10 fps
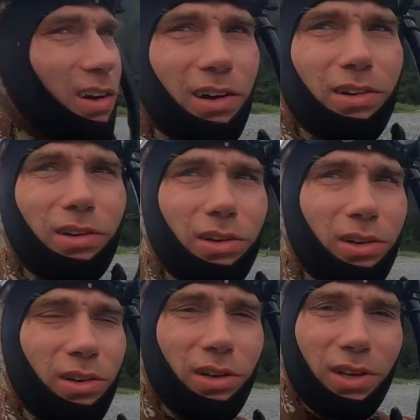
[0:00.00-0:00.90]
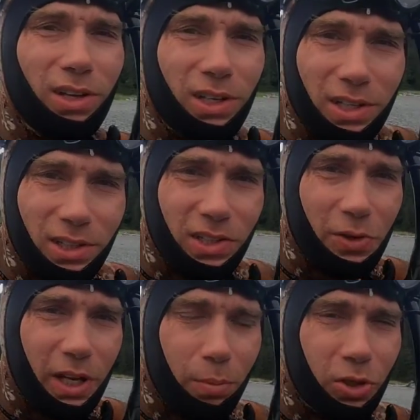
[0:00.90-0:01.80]
see
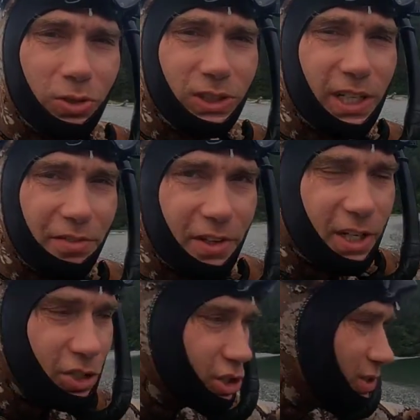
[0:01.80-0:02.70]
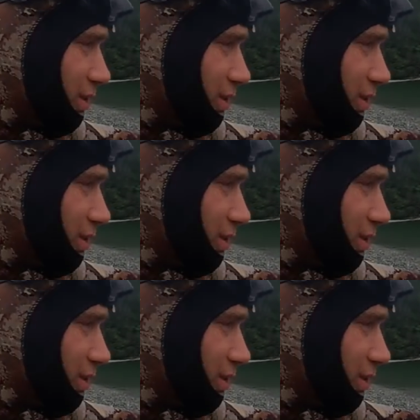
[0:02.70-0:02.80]
if we get up close to any fish.